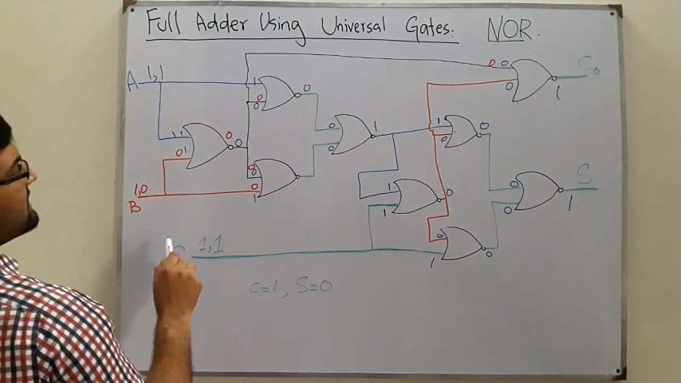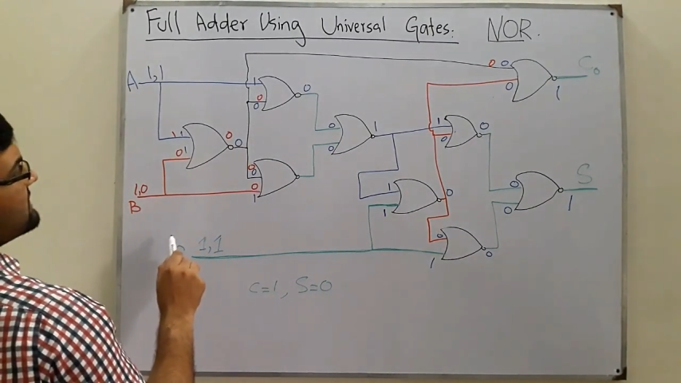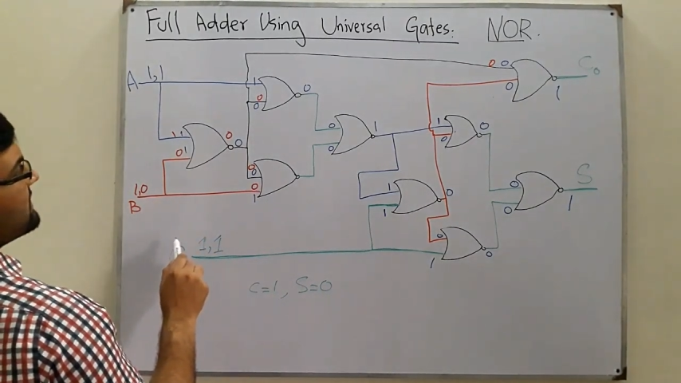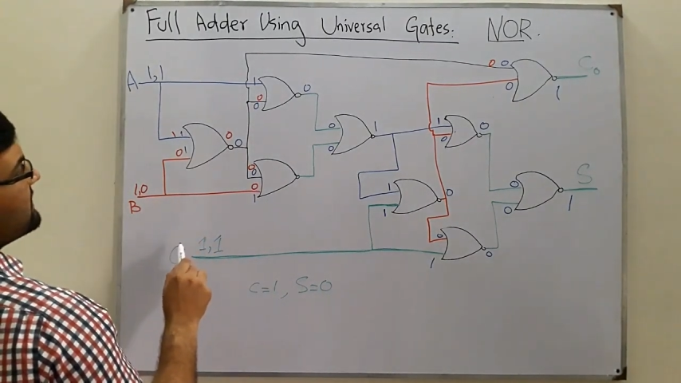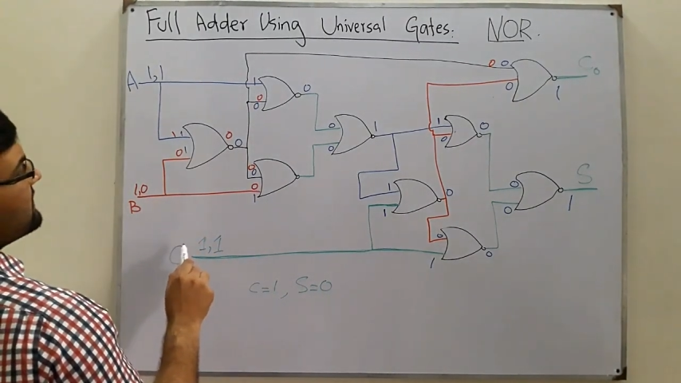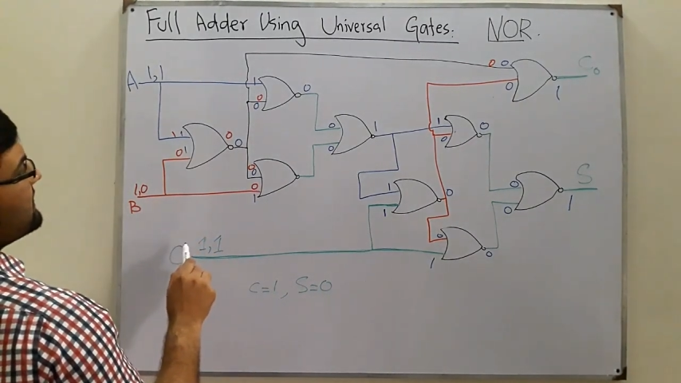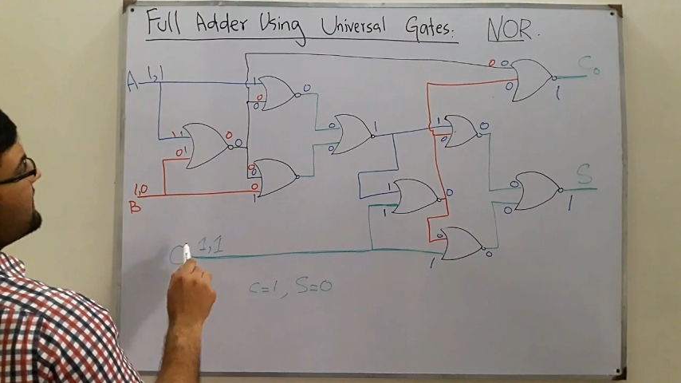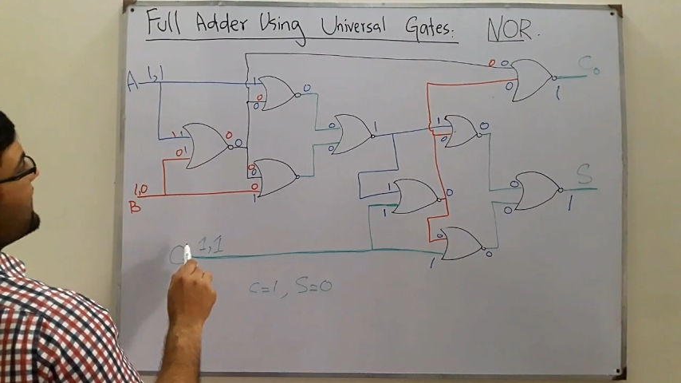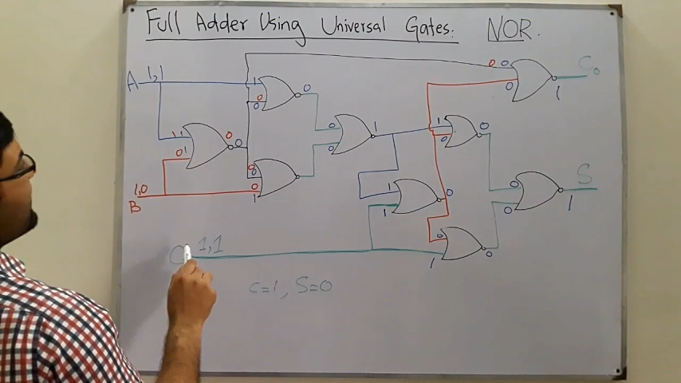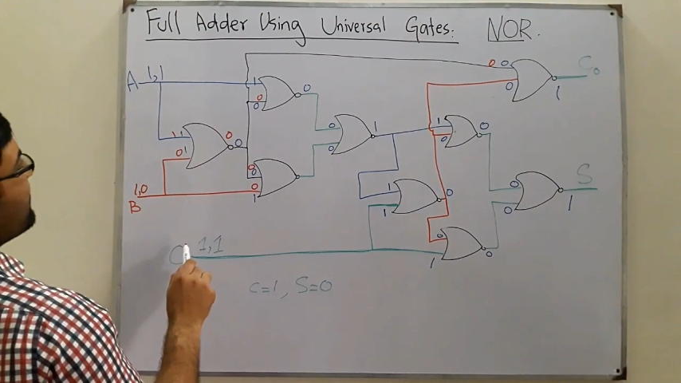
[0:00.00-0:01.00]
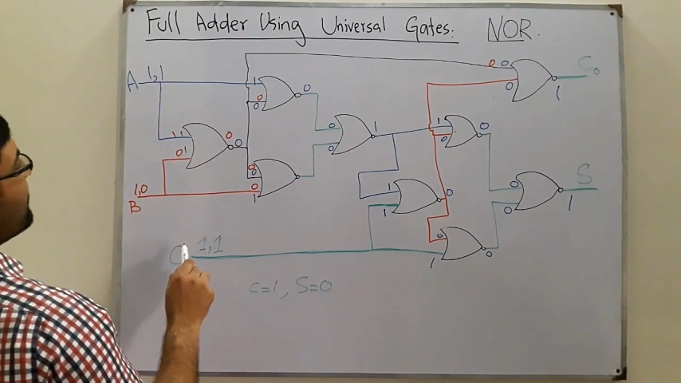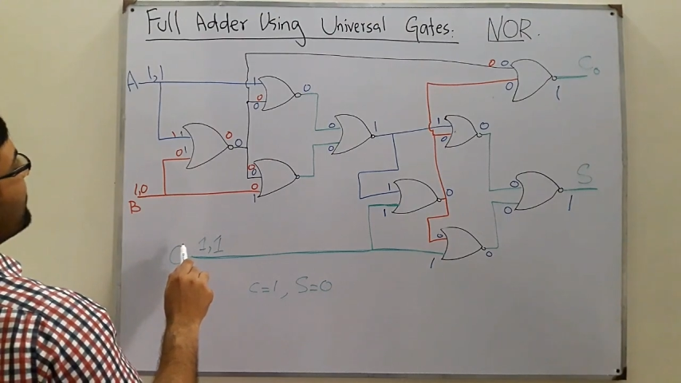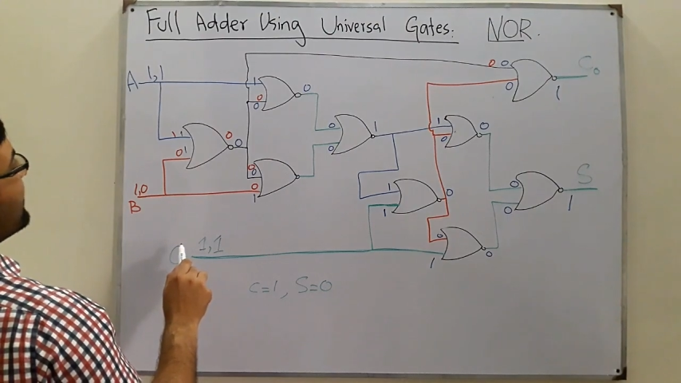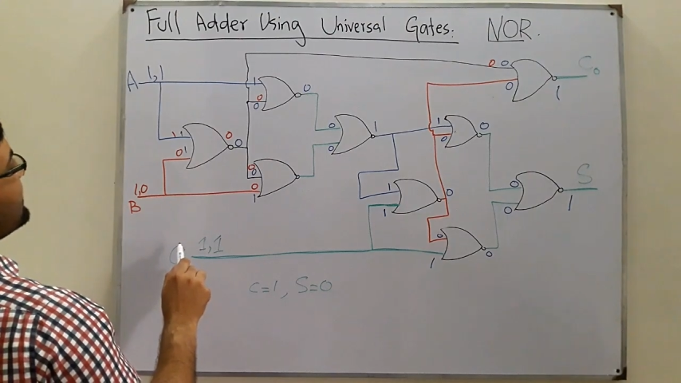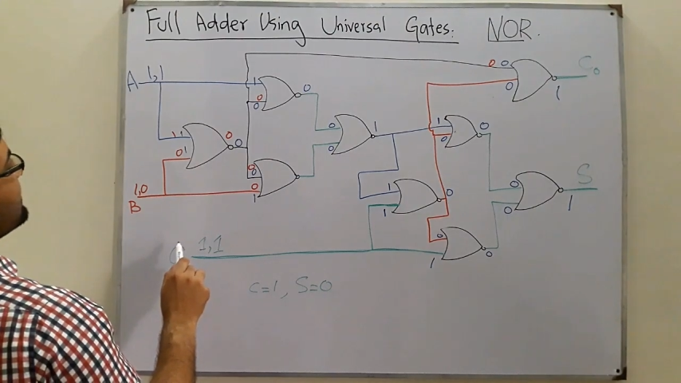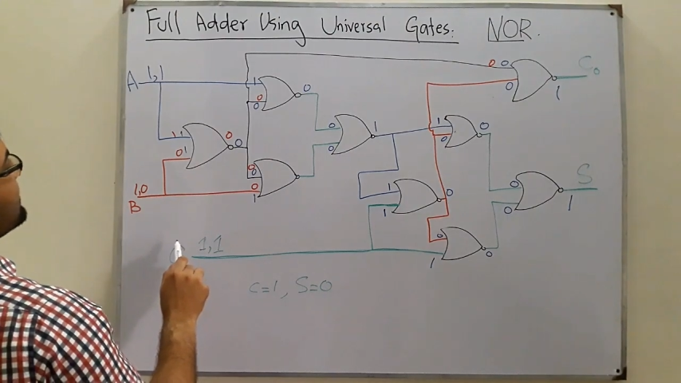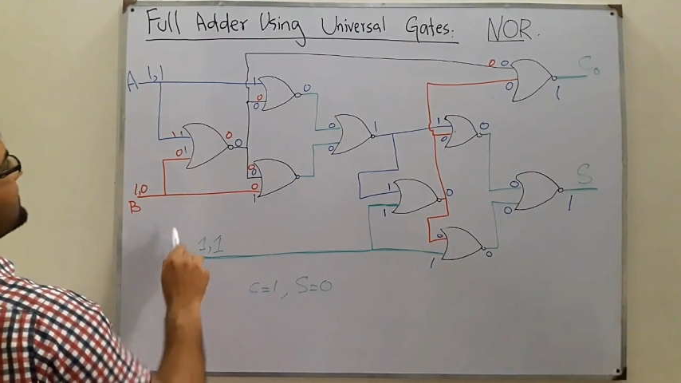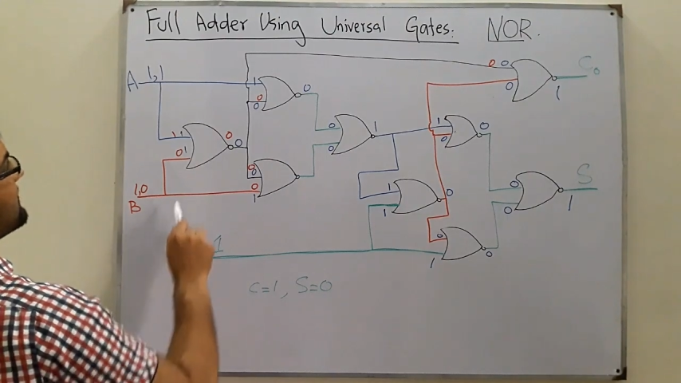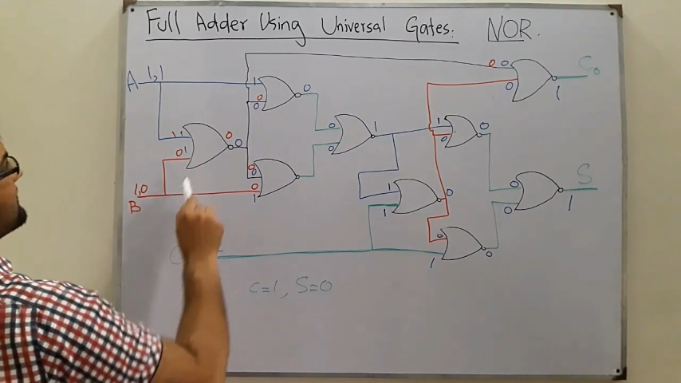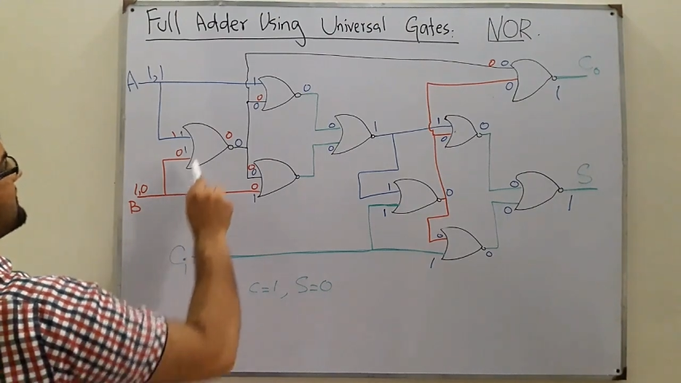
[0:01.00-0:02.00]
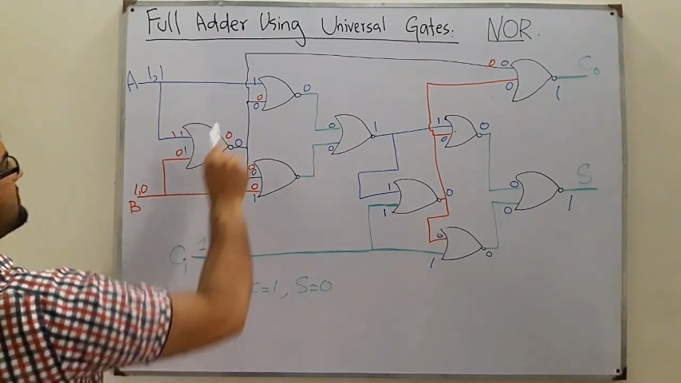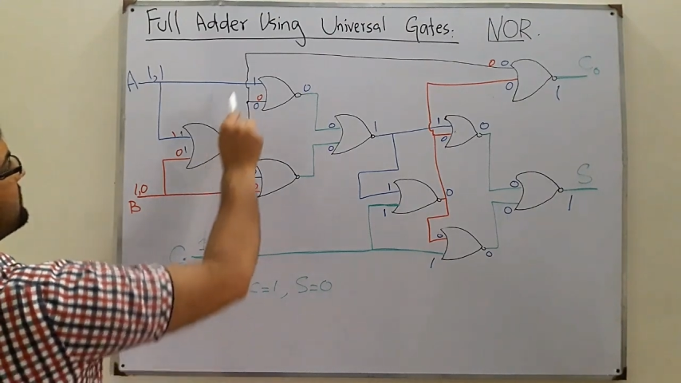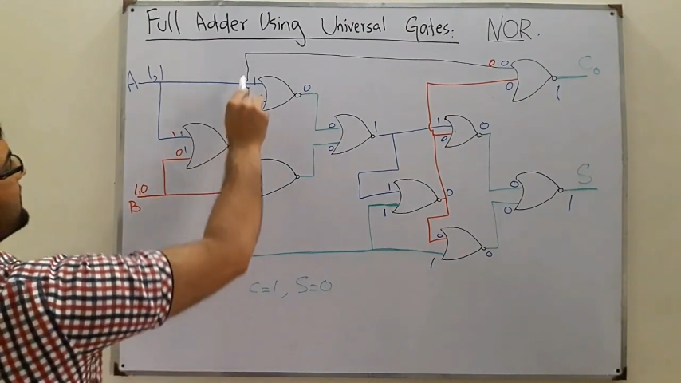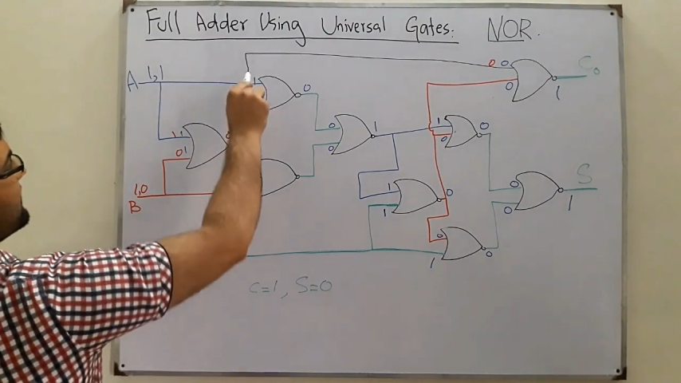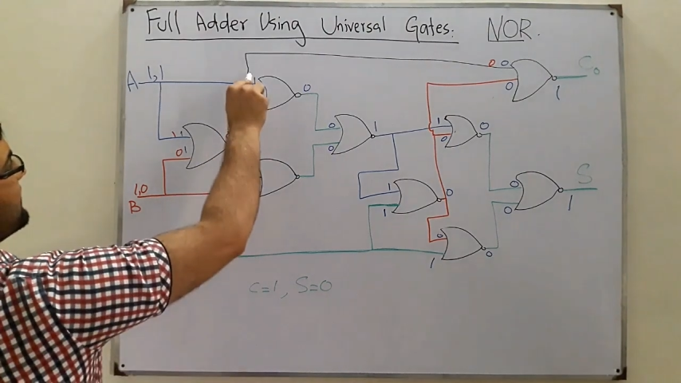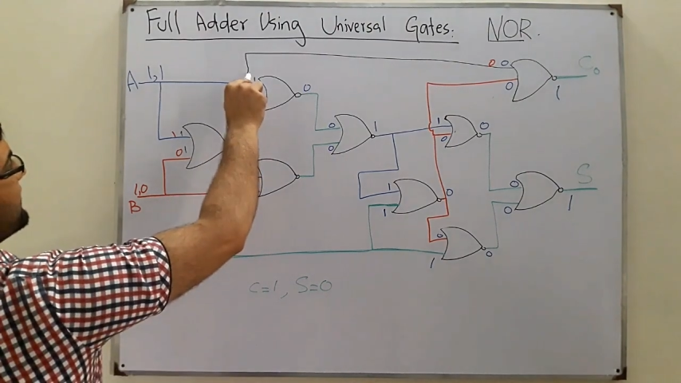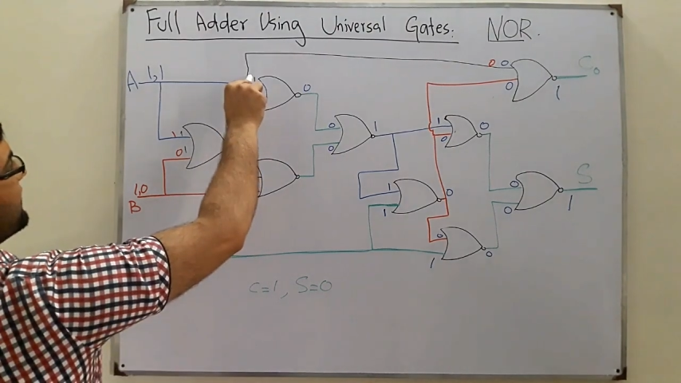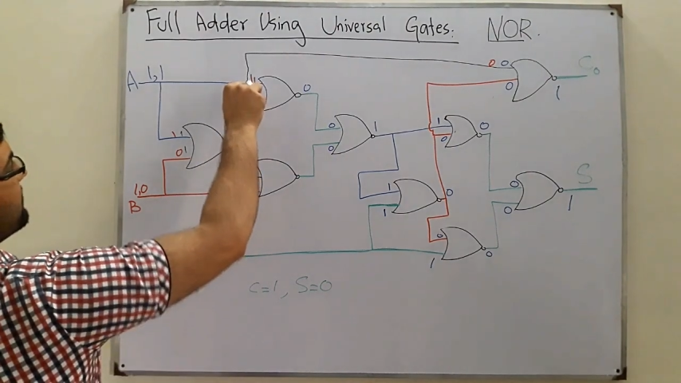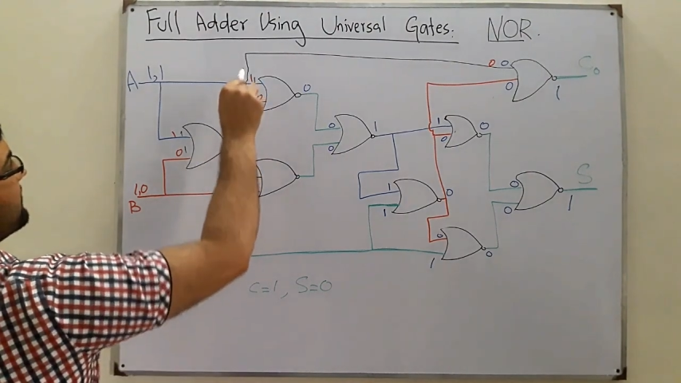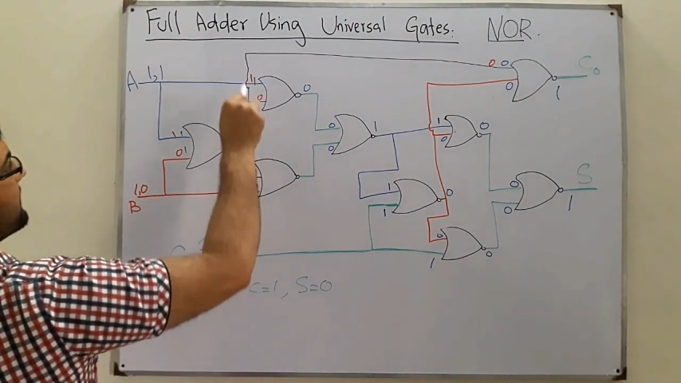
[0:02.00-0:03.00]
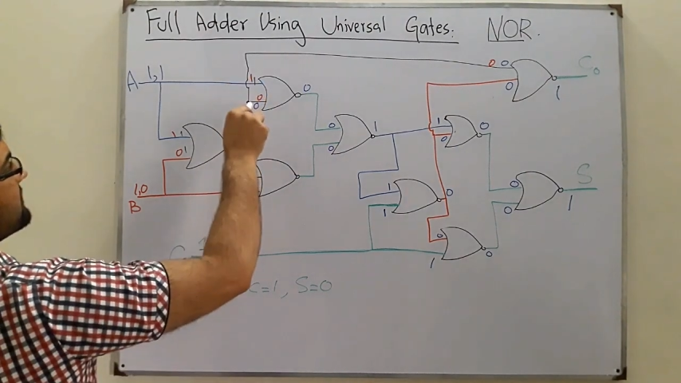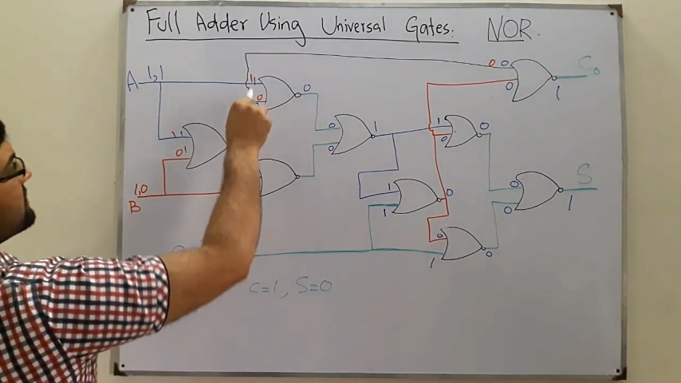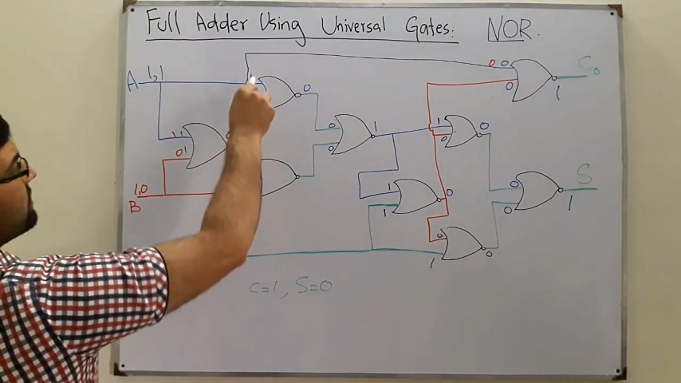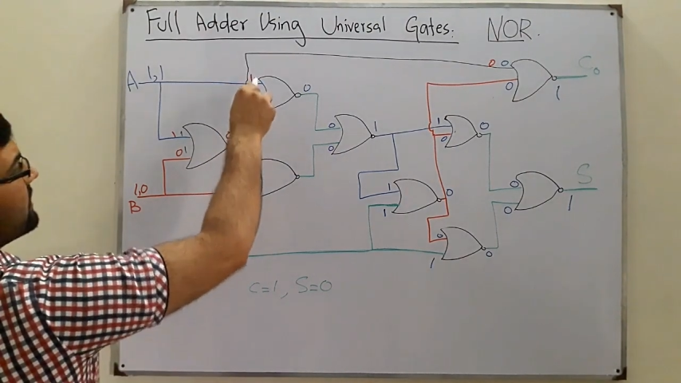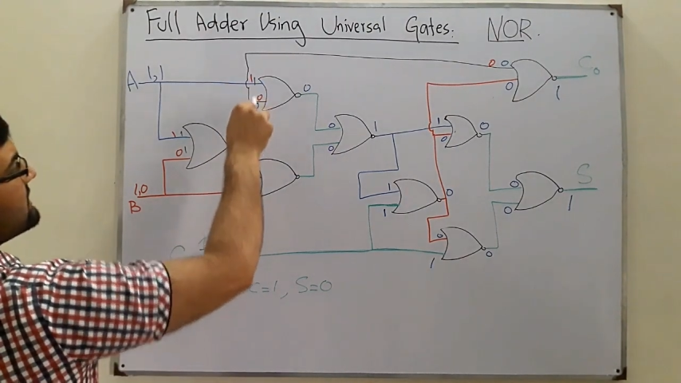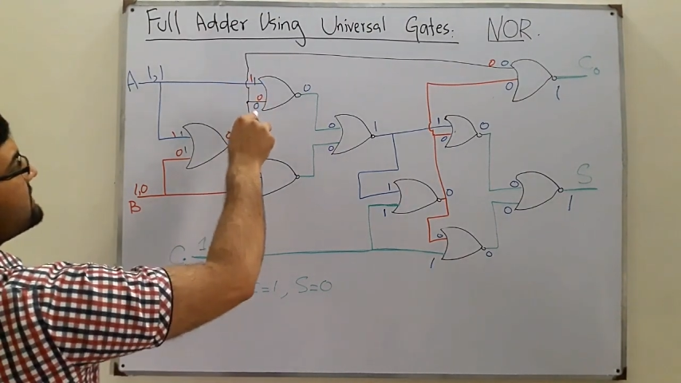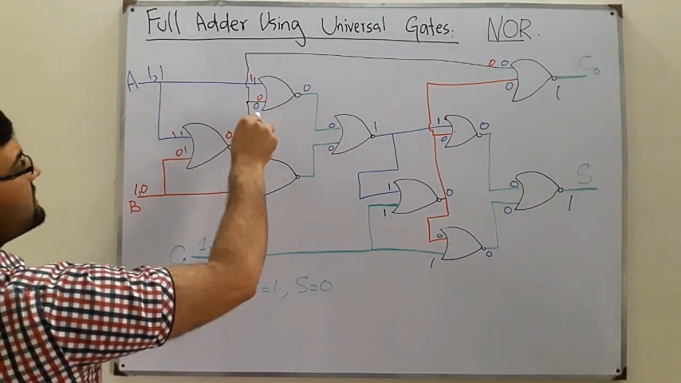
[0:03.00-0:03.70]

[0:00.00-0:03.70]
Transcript: [unreadable: no face in view]